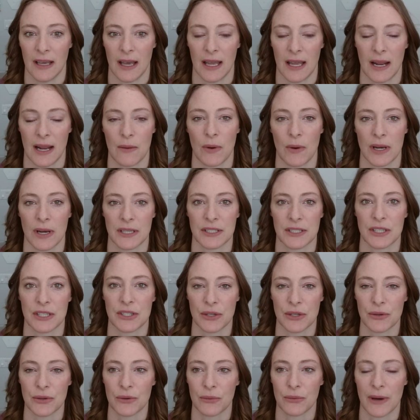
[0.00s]
and I wanted to
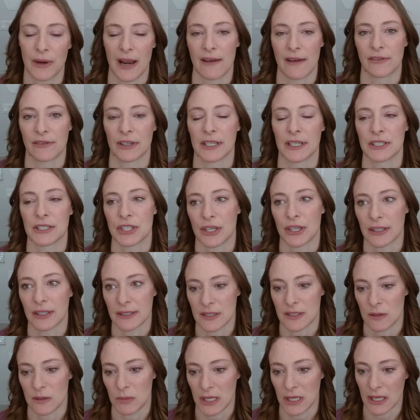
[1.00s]
do whatever it
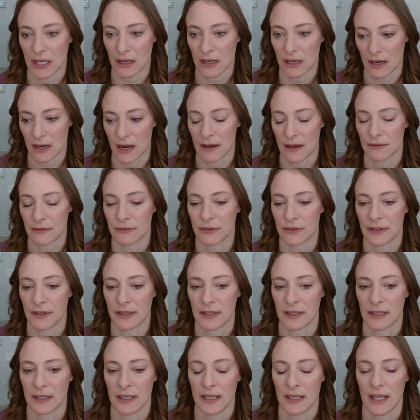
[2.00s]
took to be good enough.
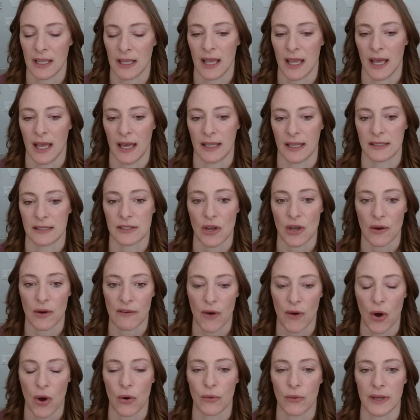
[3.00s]
And so
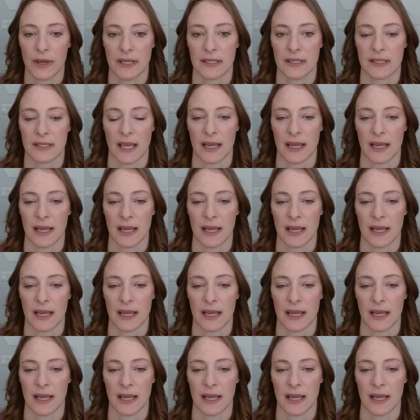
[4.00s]
I've always